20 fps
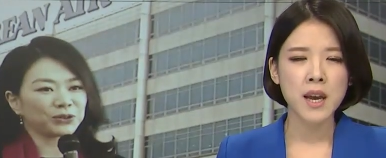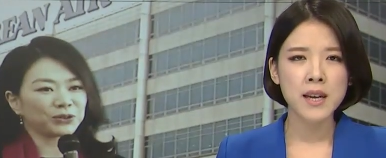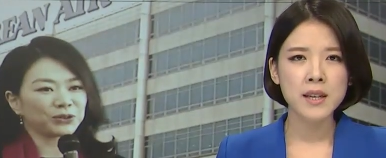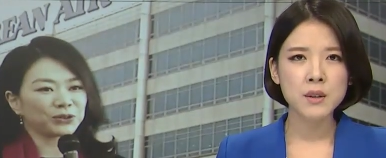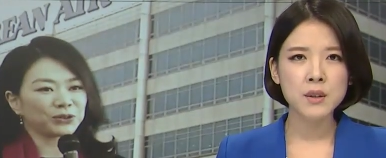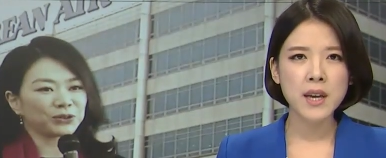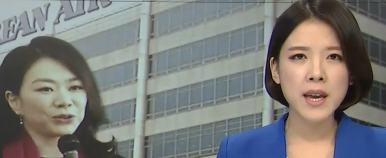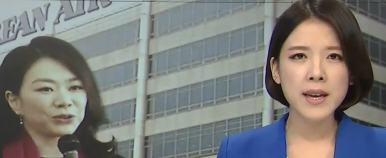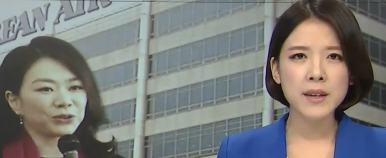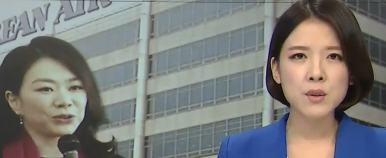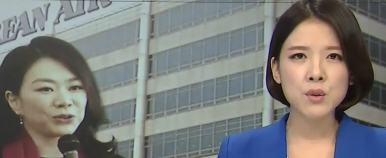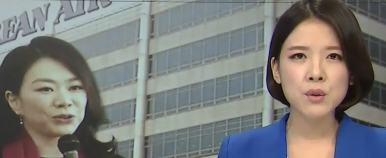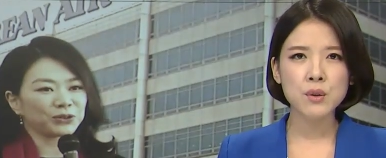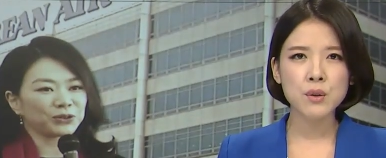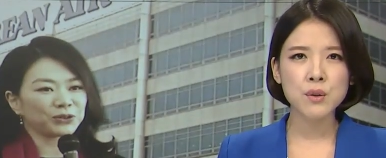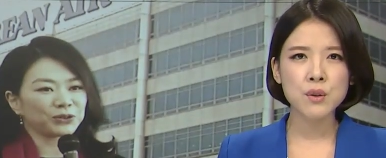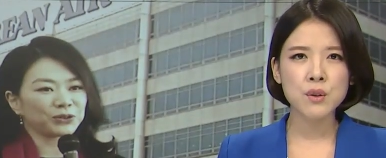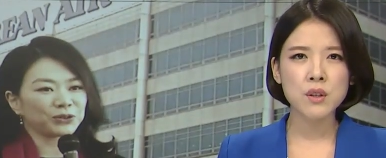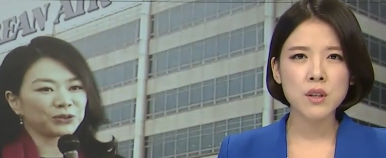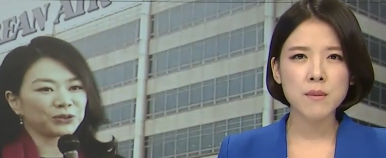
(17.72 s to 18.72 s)
Speaker 1: to answer
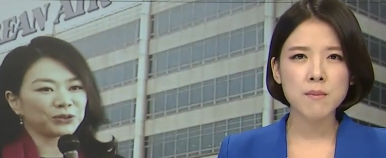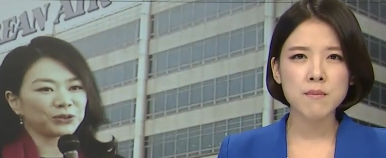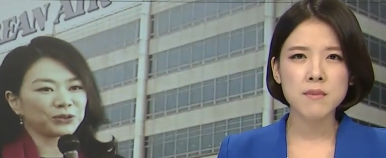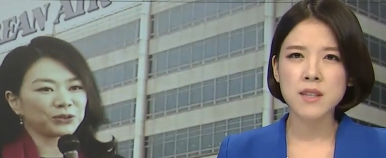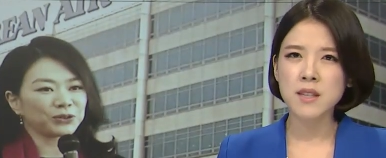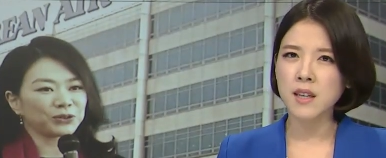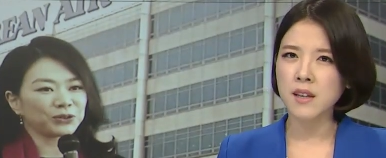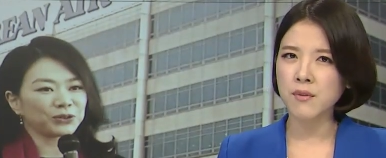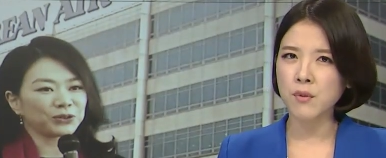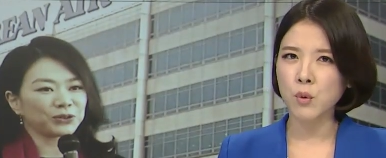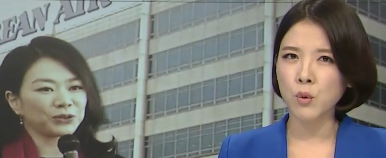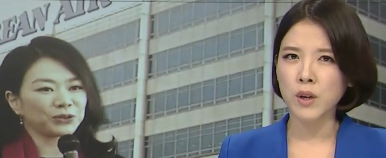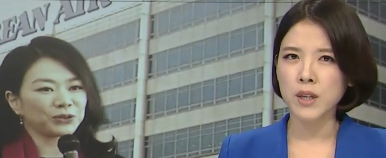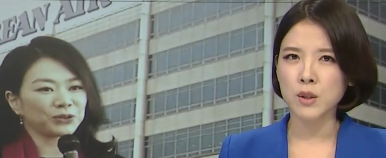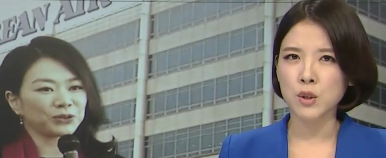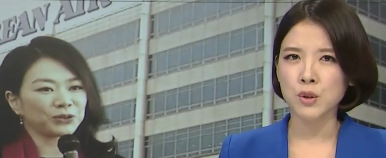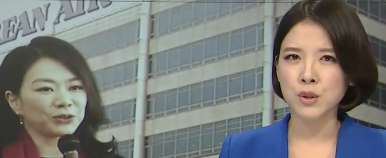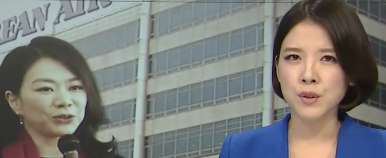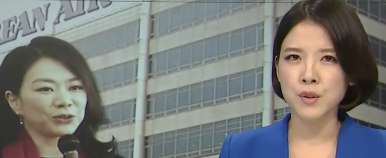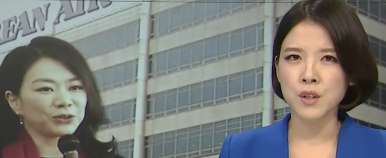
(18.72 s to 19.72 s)
some tough
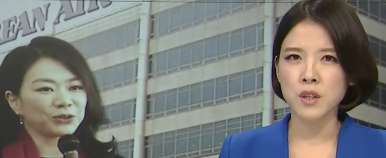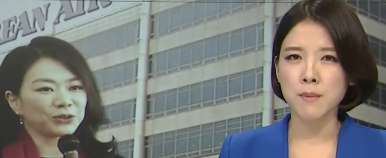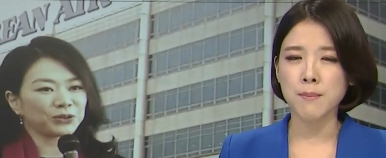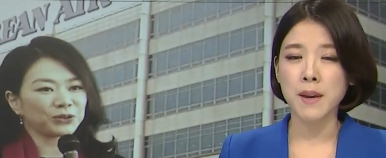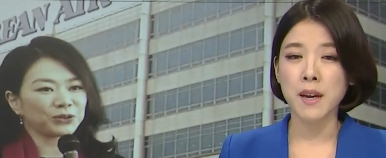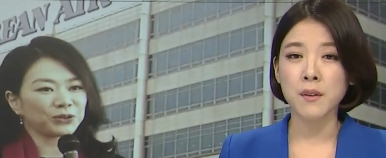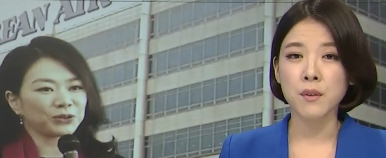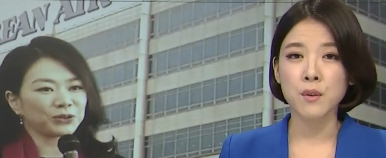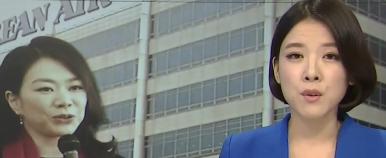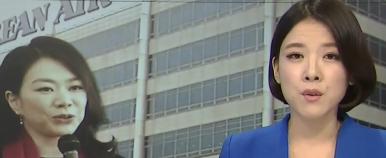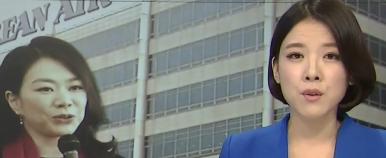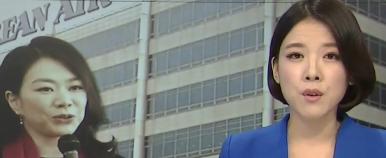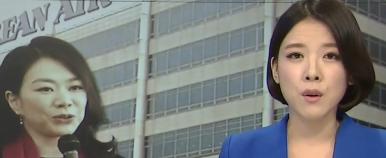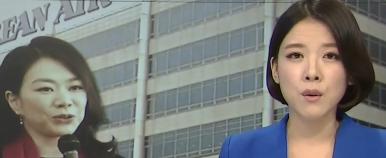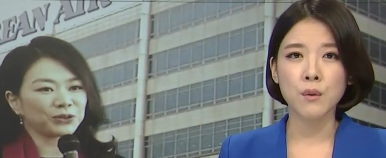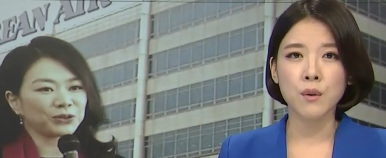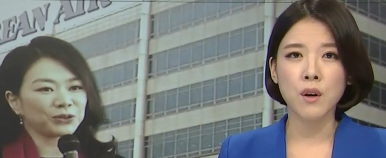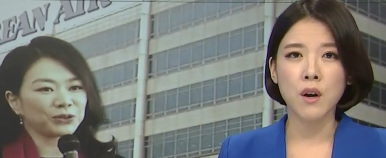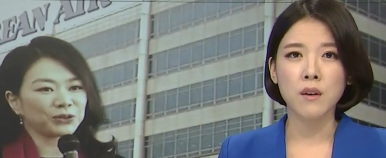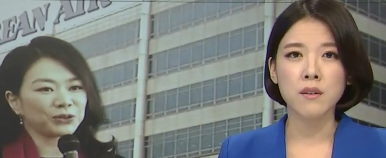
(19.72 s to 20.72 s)
questions about the
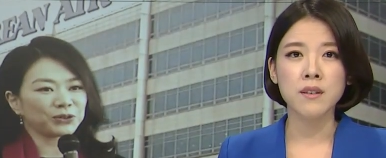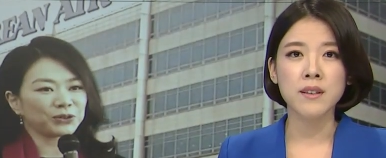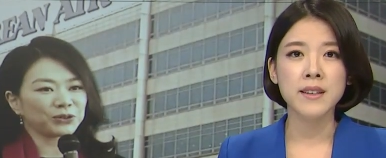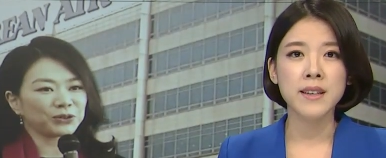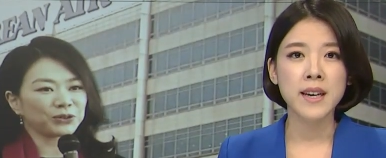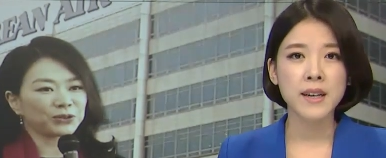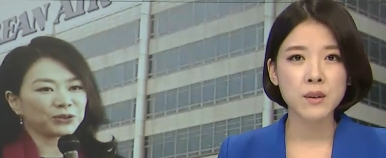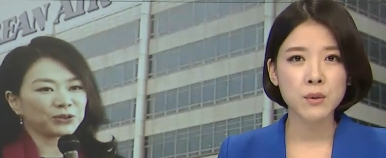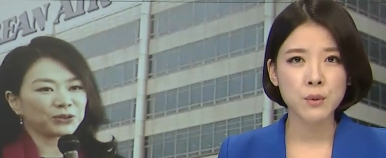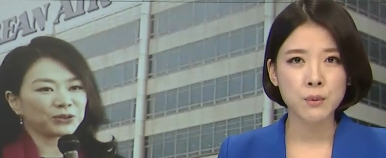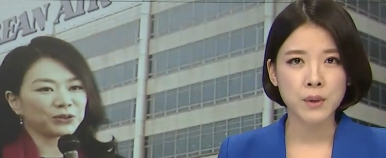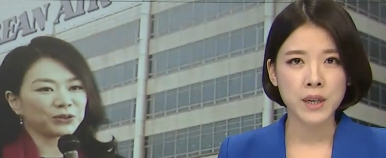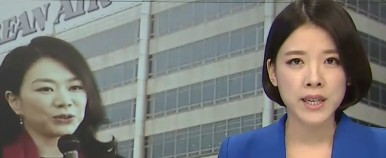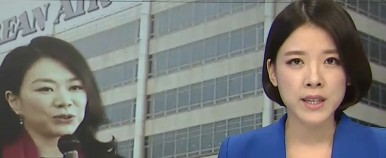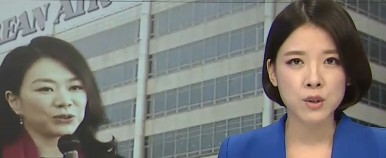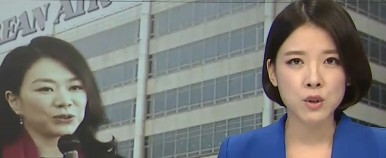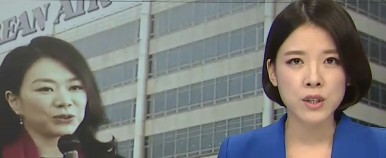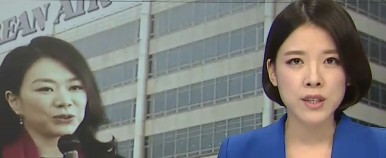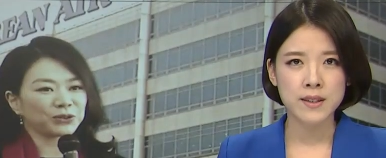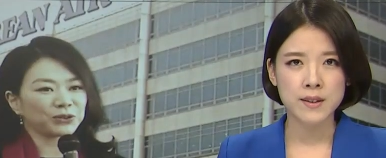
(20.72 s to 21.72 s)
so-called net rage
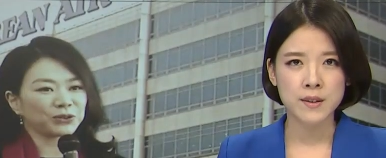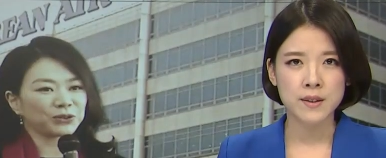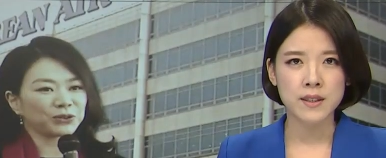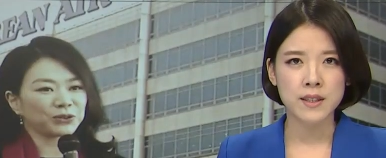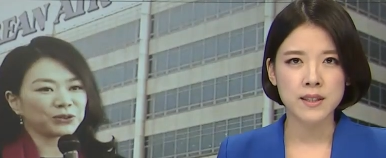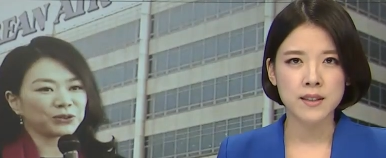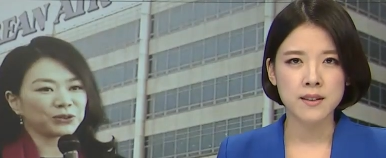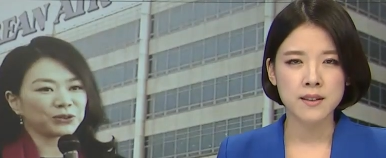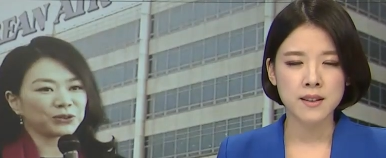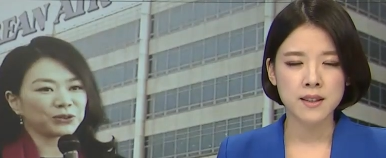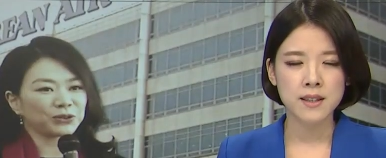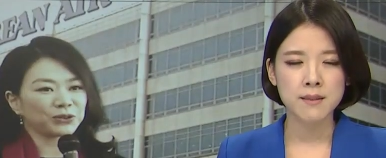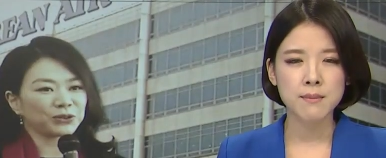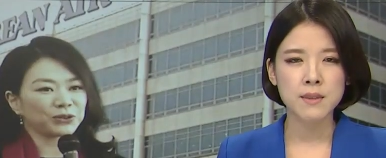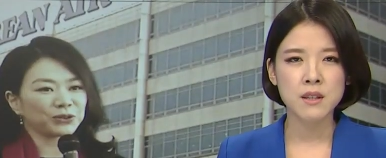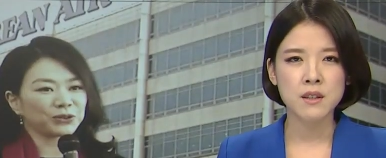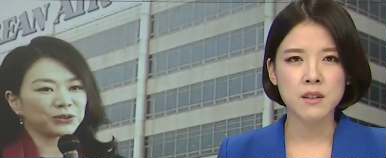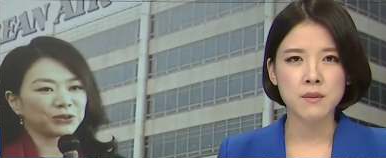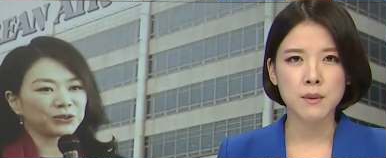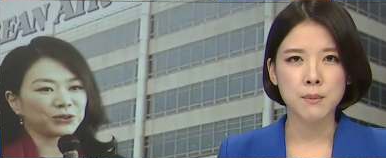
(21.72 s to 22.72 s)
incident. Kim Min-ji
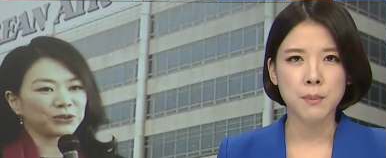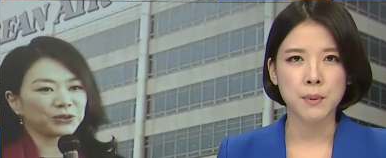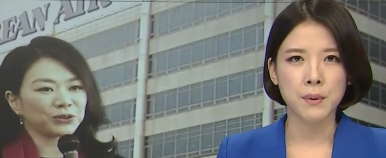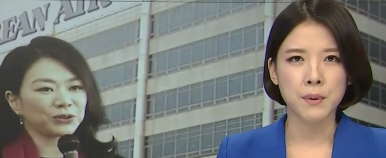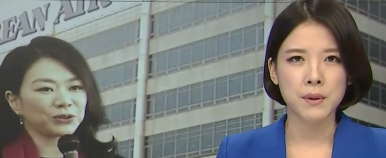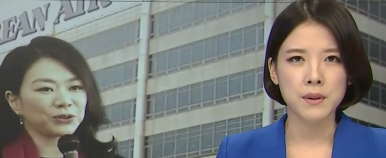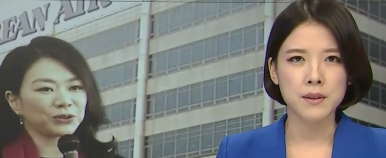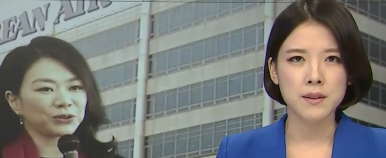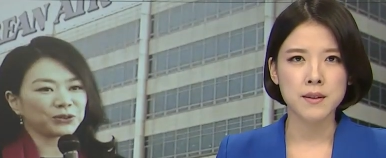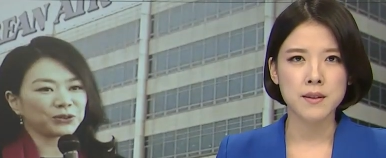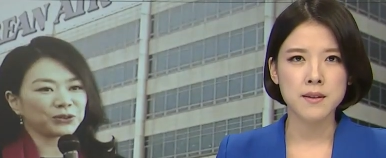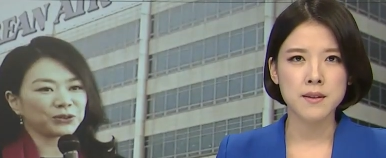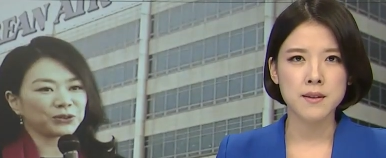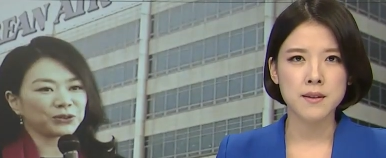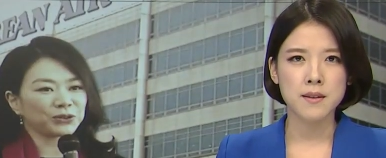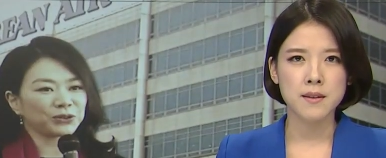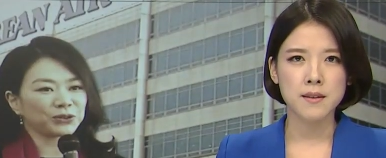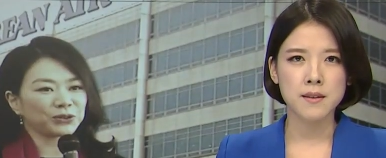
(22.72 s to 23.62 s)
reports.